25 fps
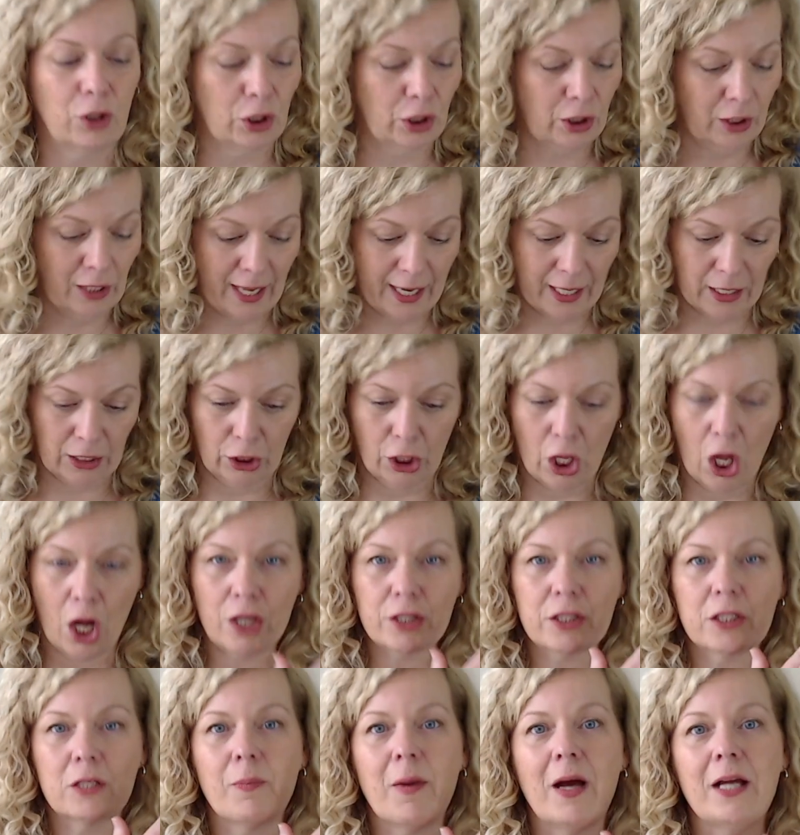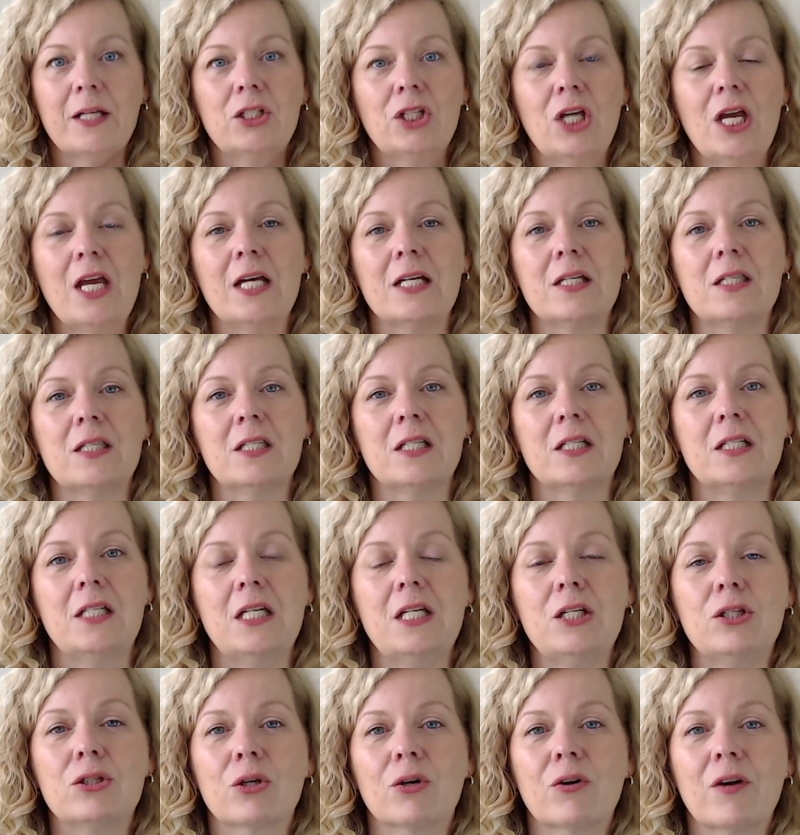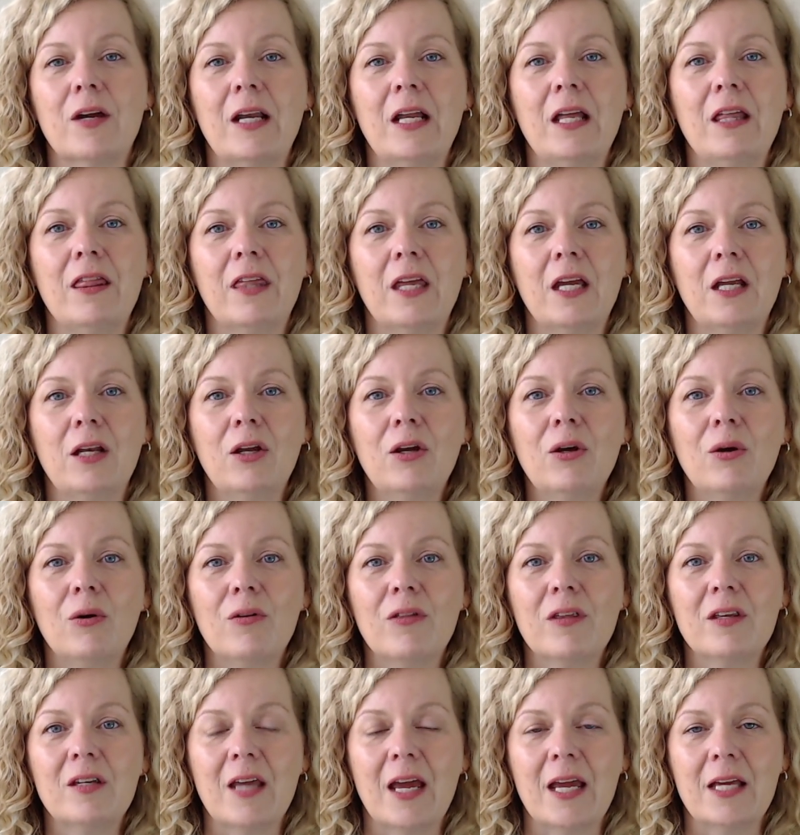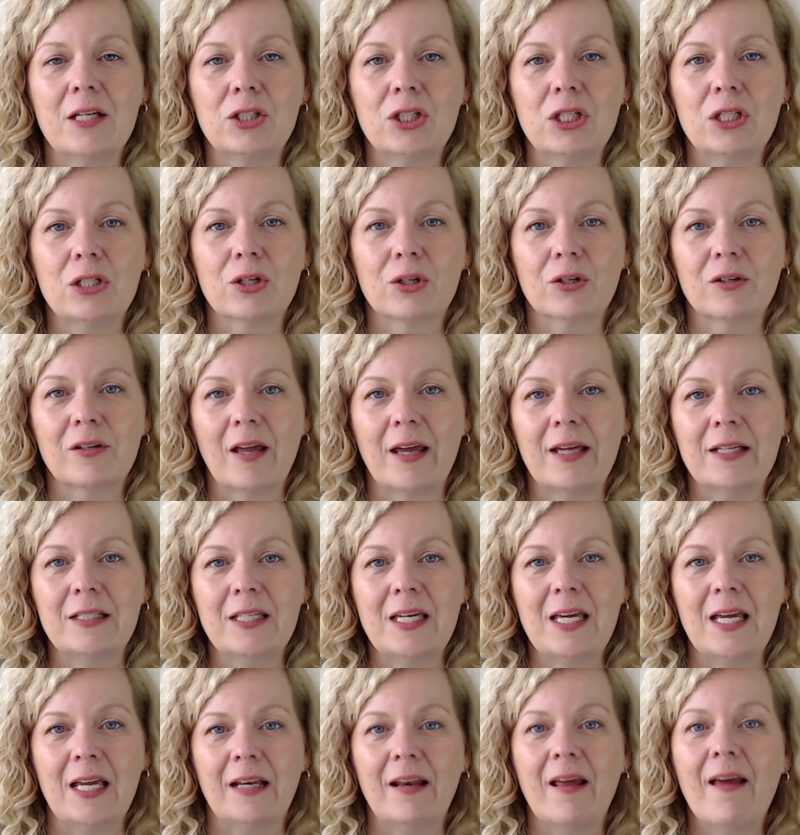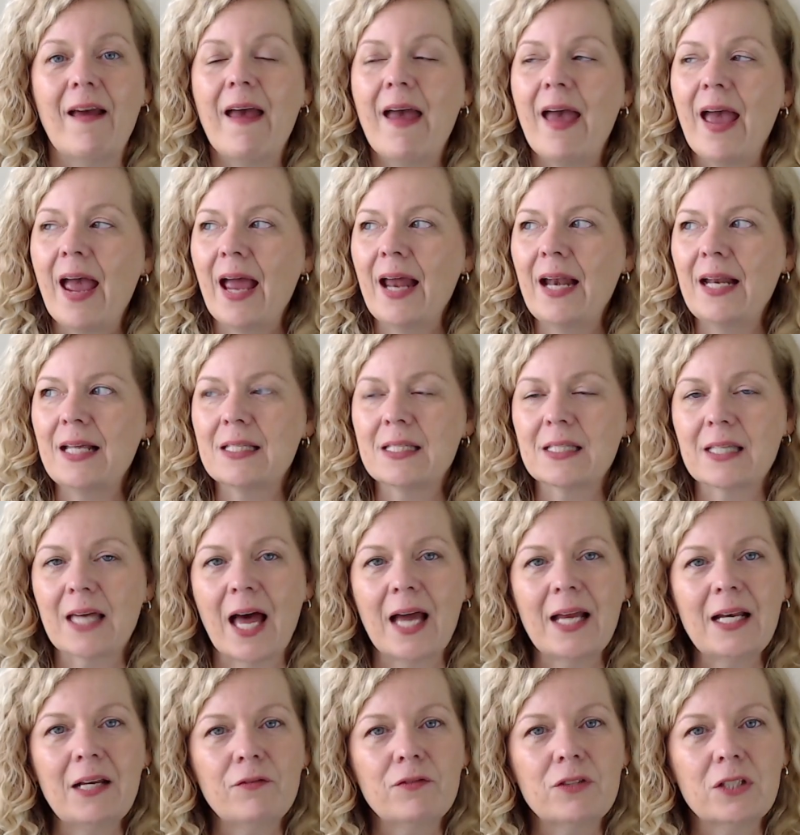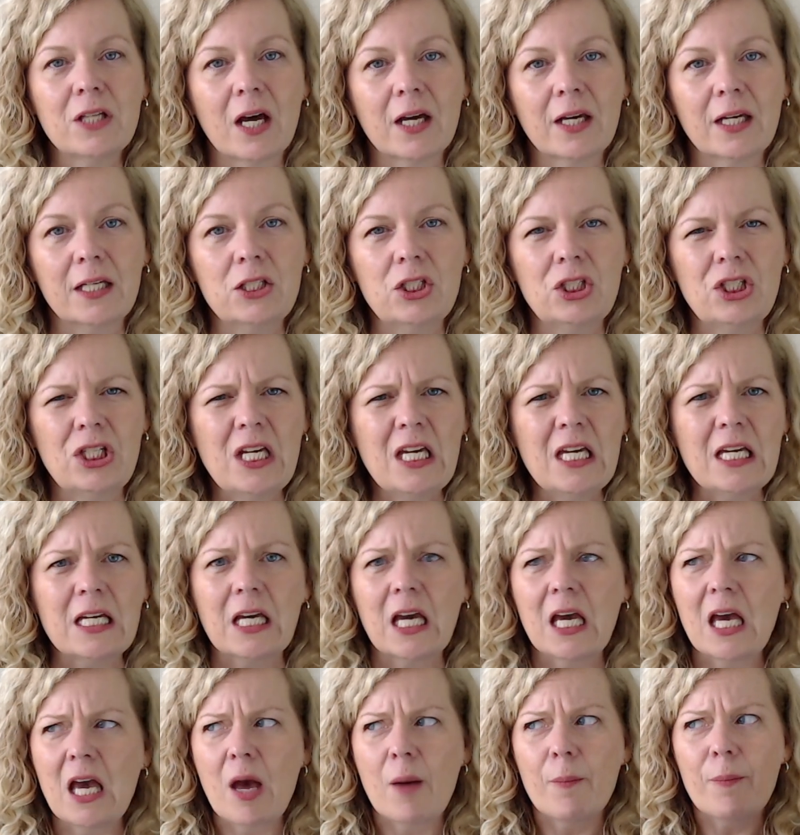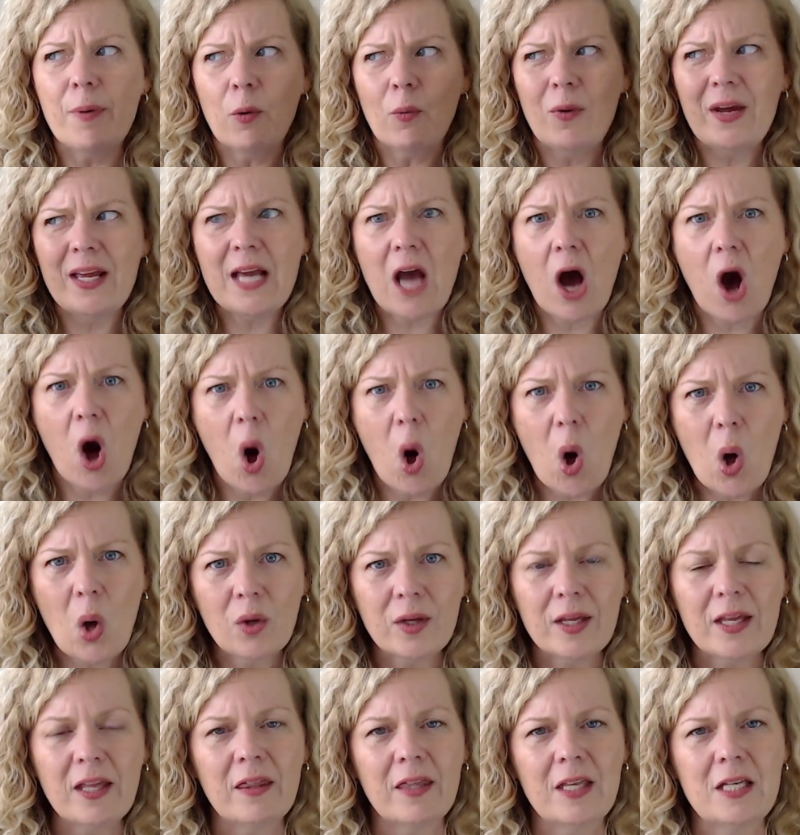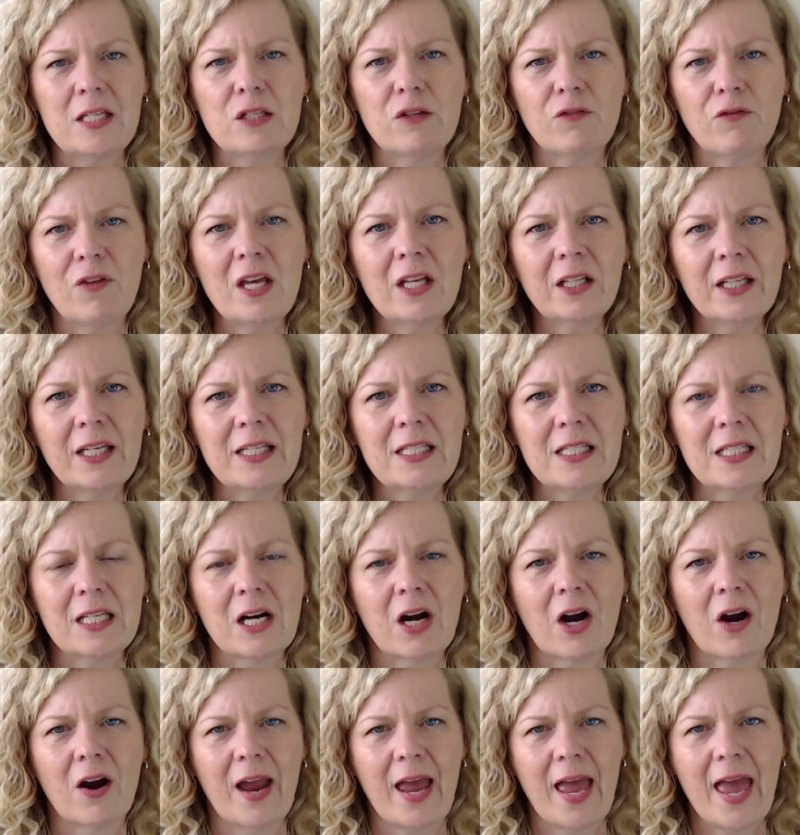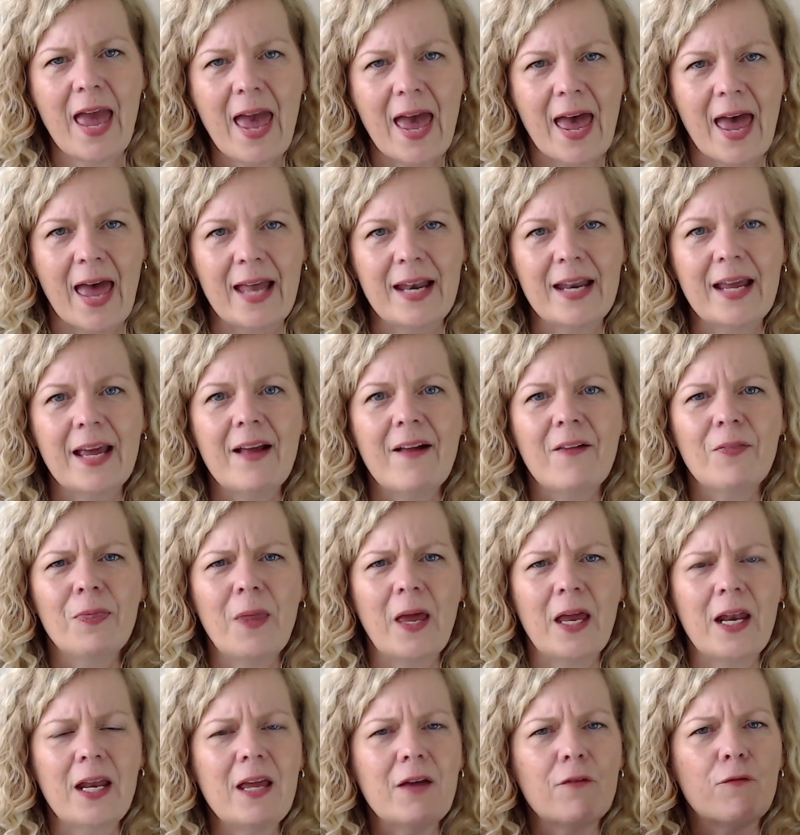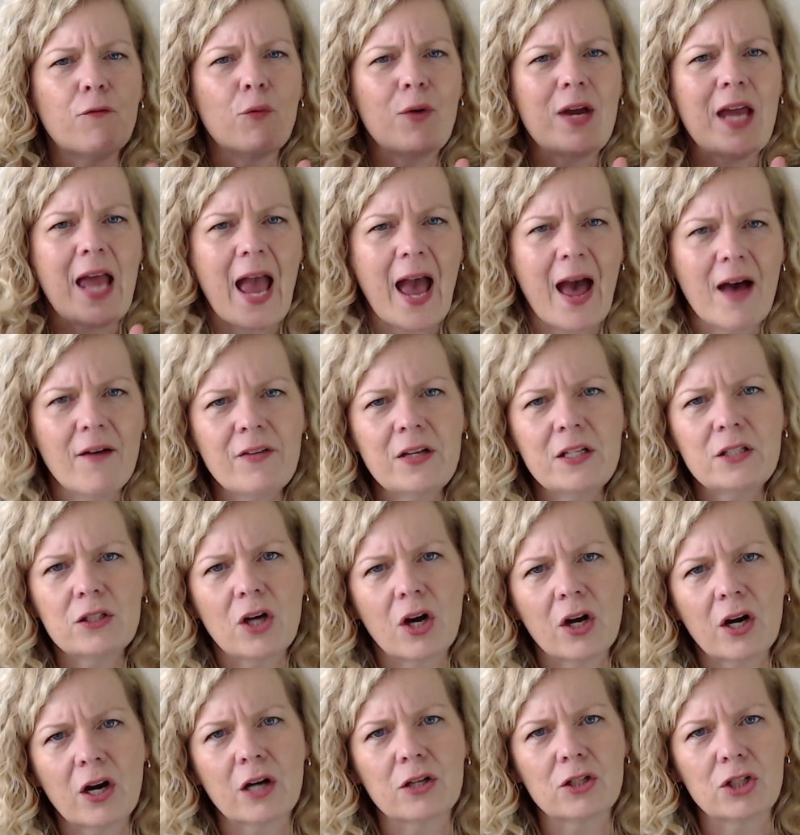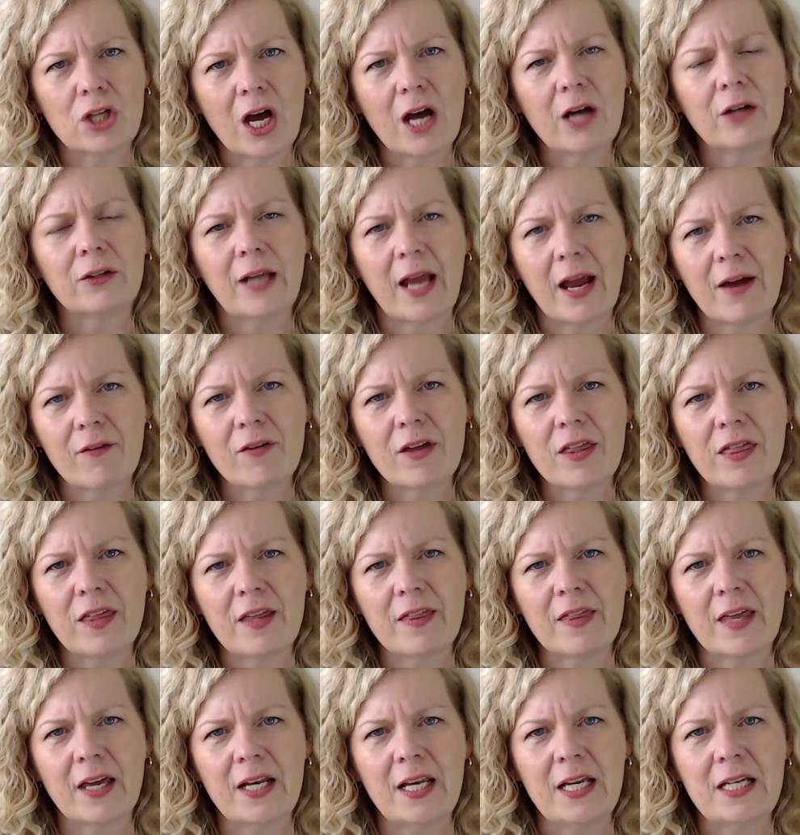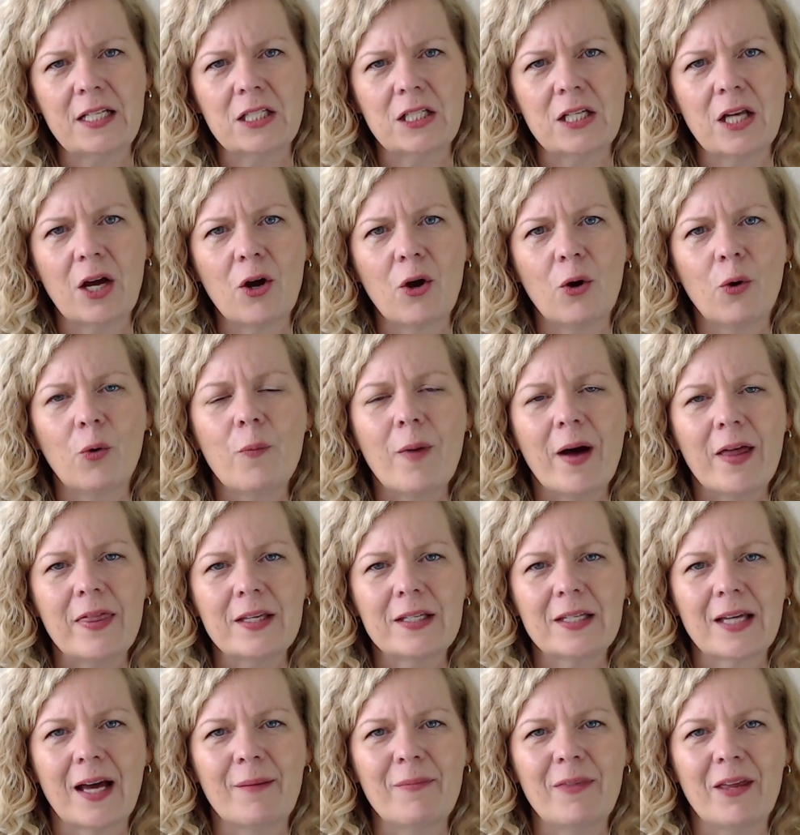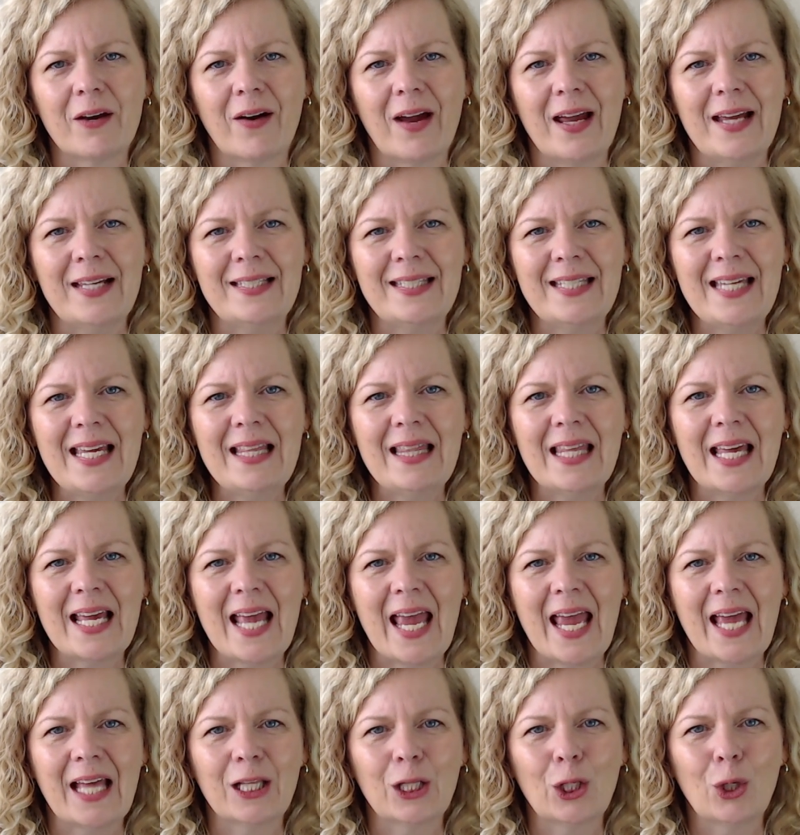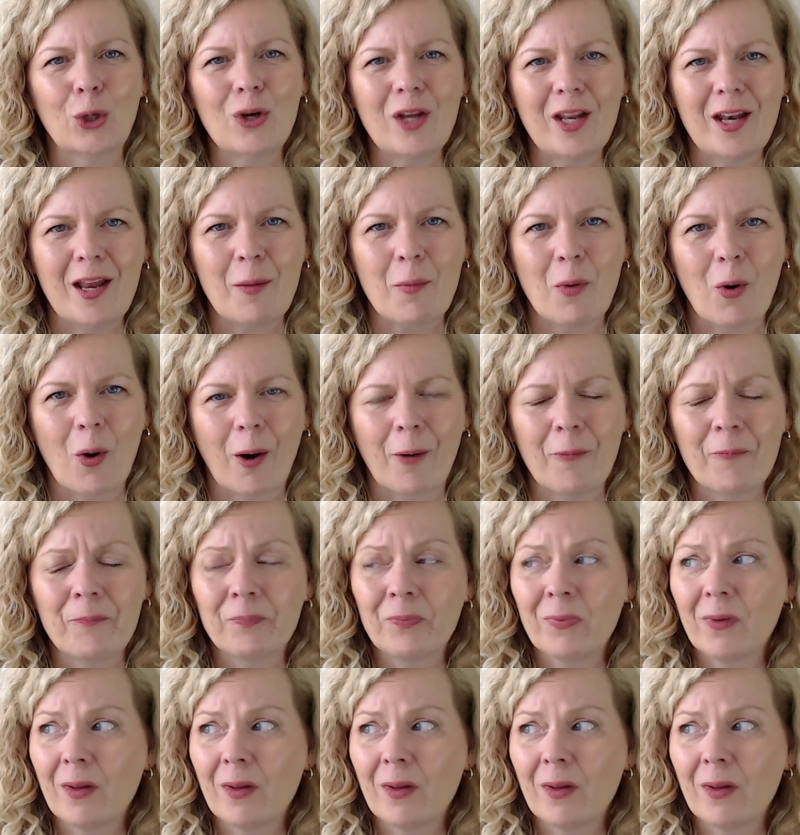like lost my chance to teach her anything new the day she turned 18. And it's kind of tongue in cheek, but we all get these feelings in our head that if we haven't taught our child everything they need to know by the time they're 18, they can't learn anymore.